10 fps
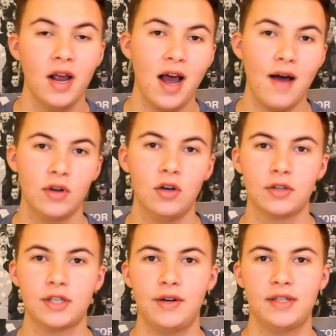haven't
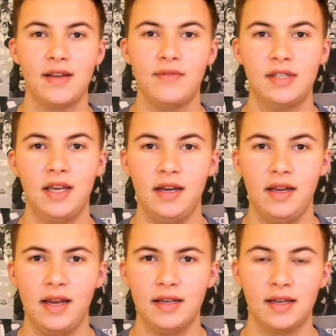lost there in 17 years,